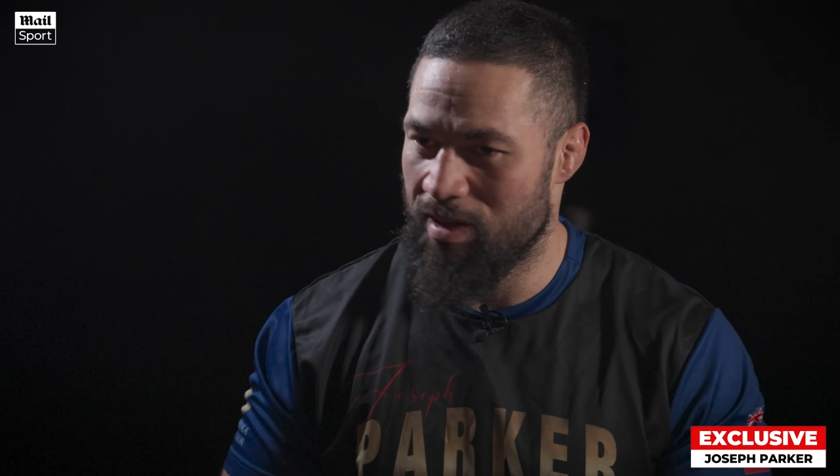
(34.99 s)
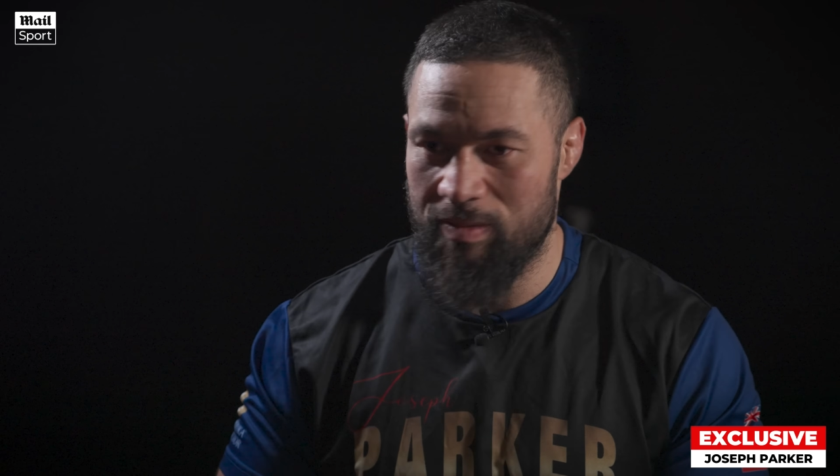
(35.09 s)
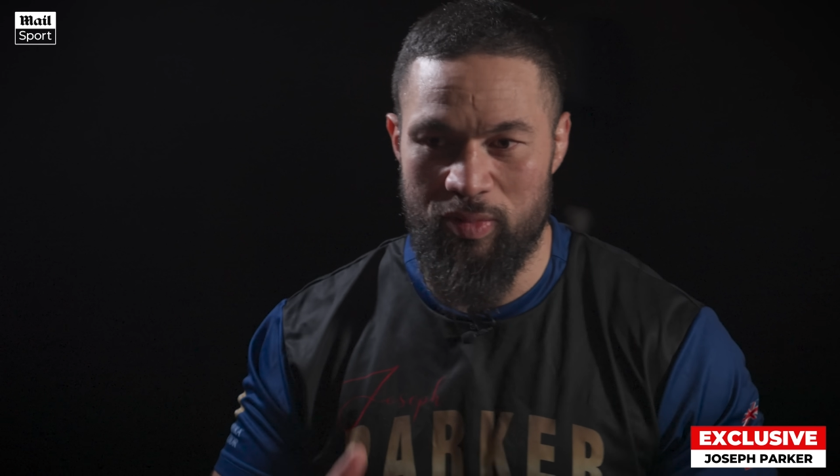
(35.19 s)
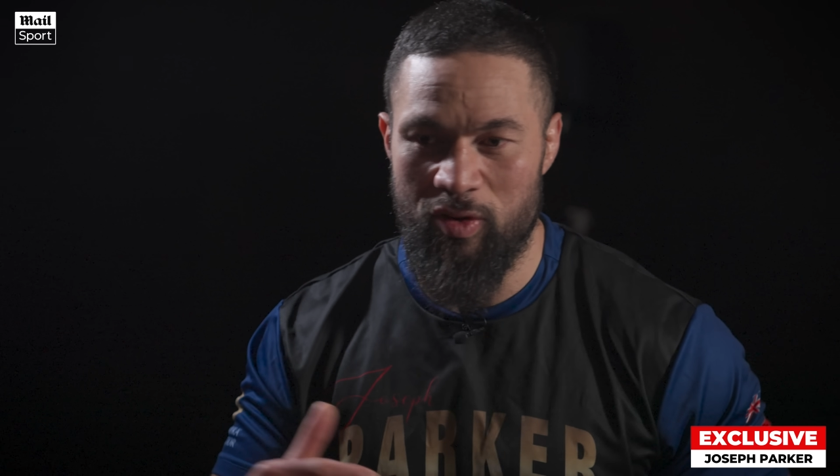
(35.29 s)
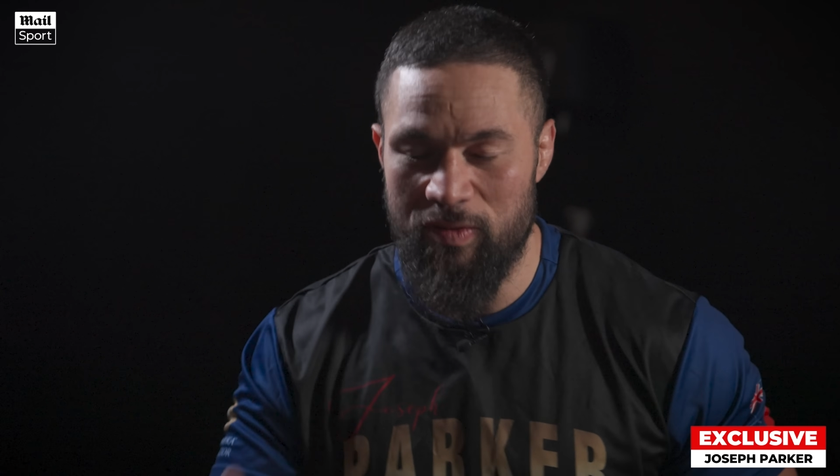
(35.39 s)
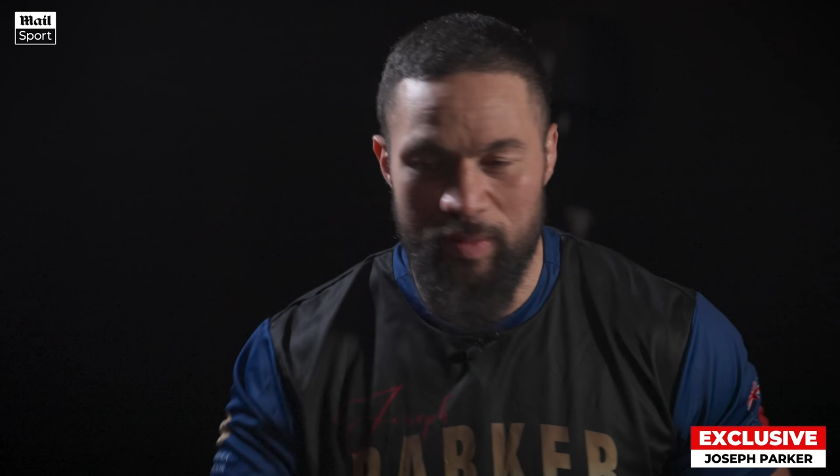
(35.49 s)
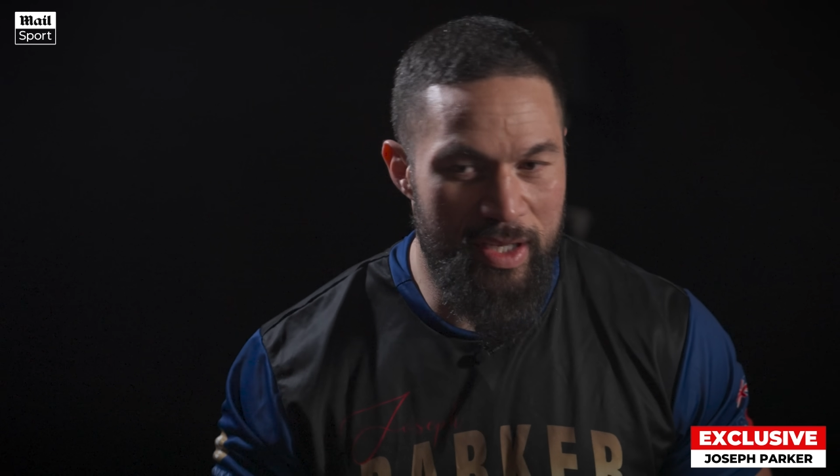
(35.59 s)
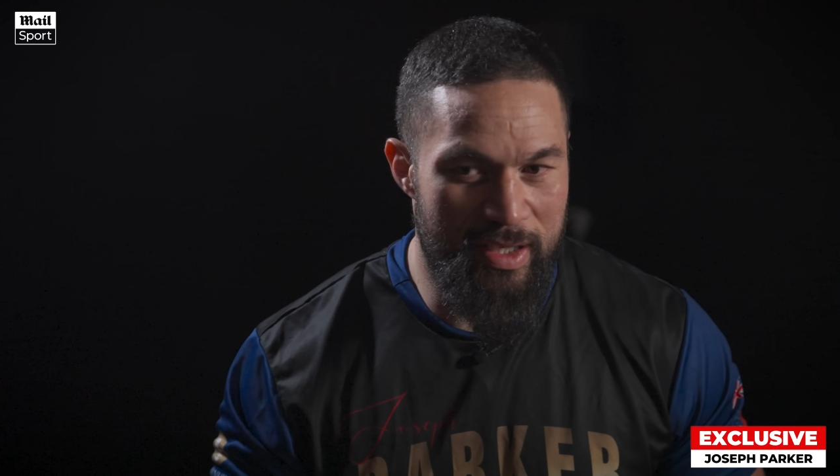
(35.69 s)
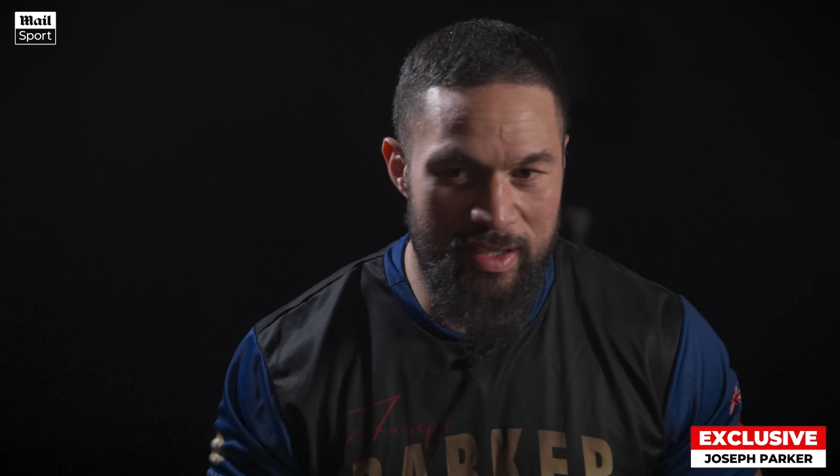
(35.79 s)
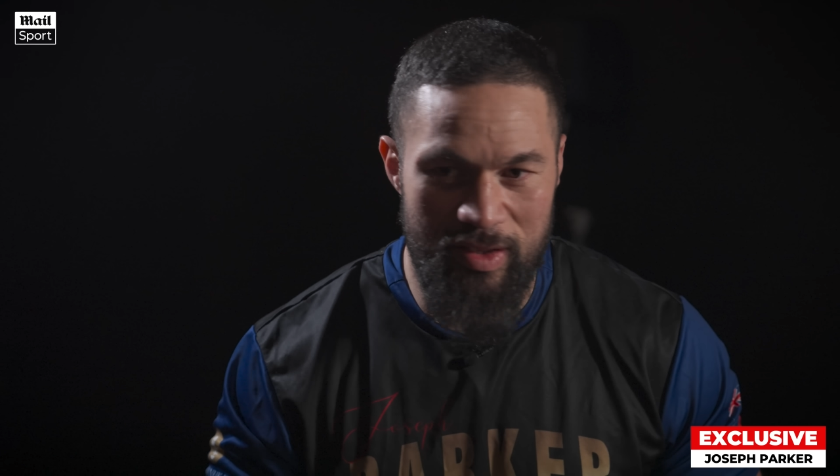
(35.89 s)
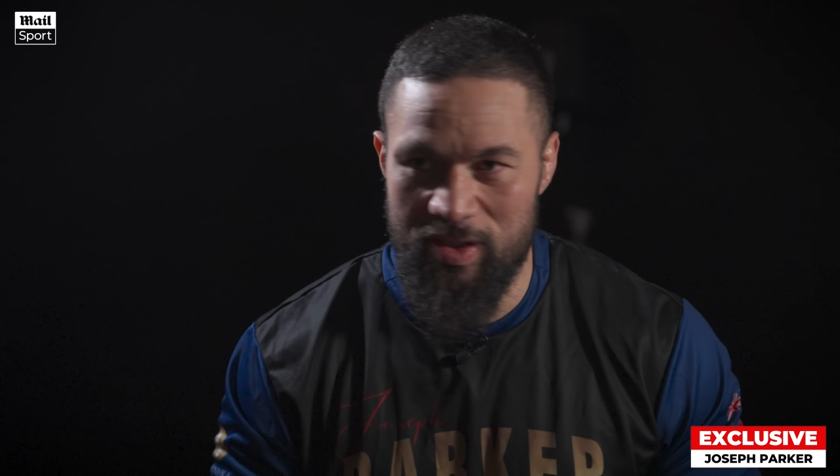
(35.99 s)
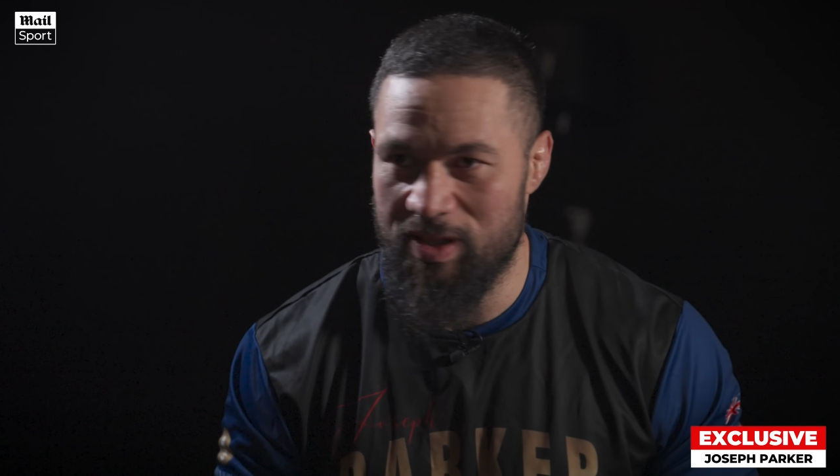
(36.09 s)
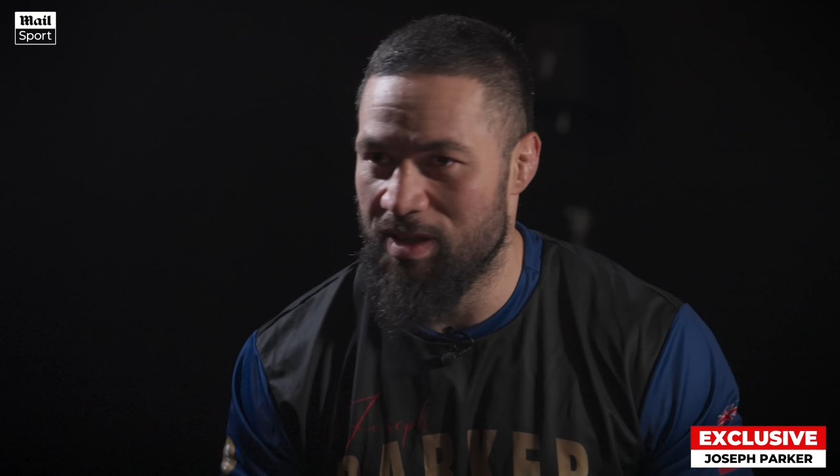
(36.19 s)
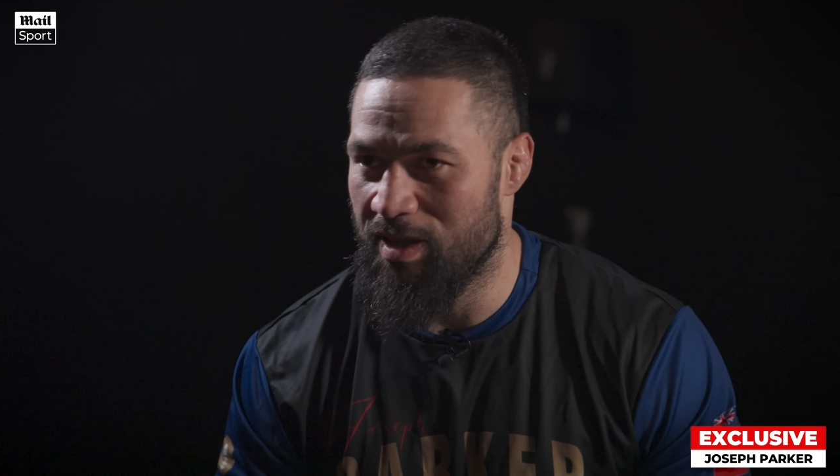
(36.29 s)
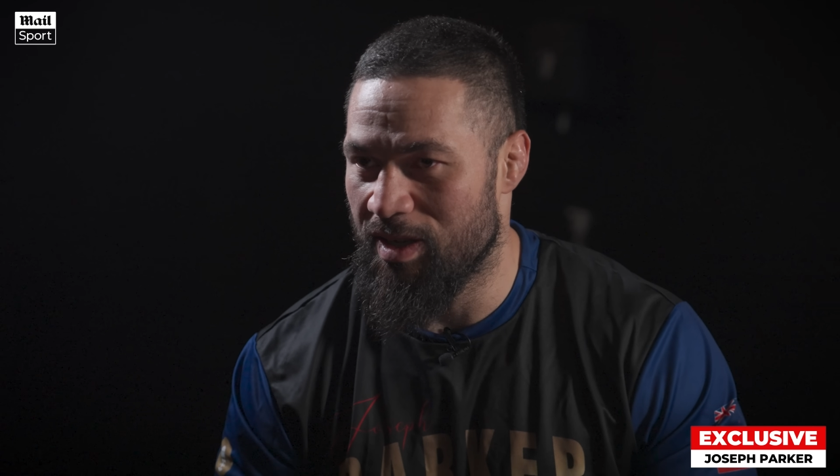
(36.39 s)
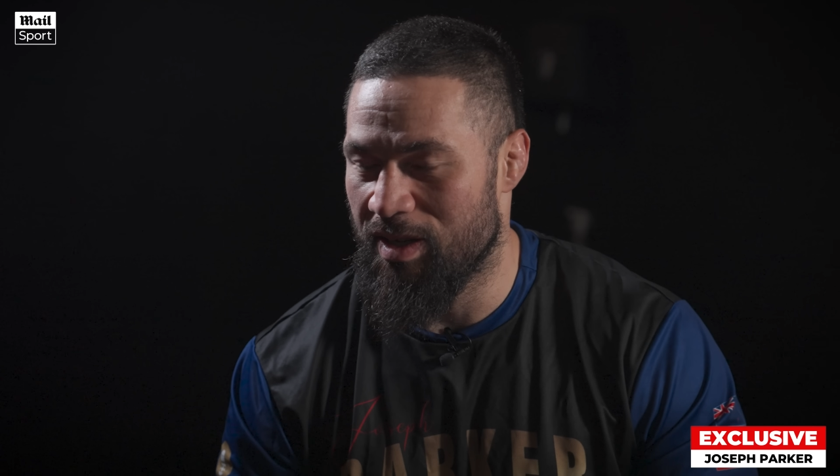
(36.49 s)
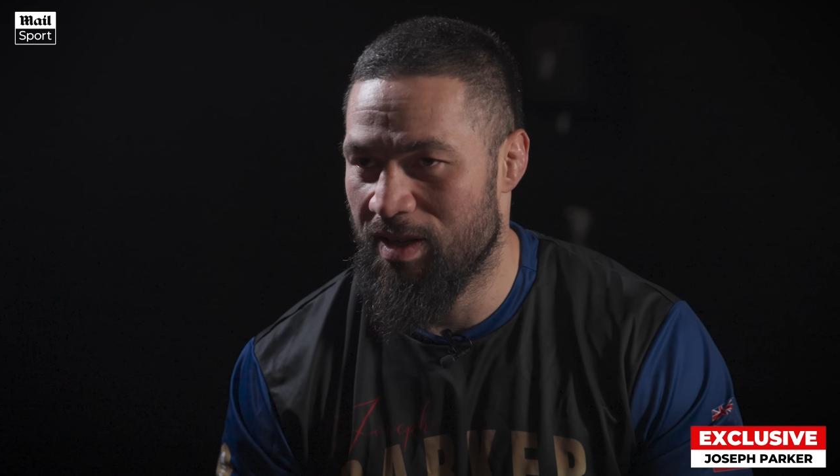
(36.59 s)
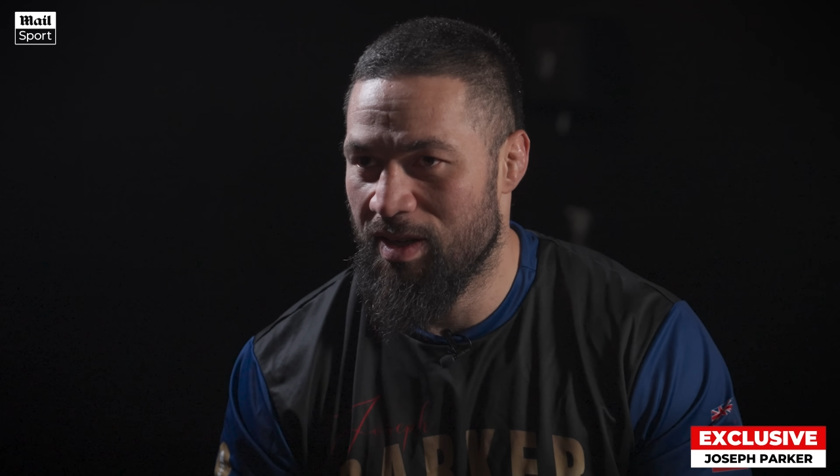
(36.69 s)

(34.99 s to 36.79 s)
improvements and you see like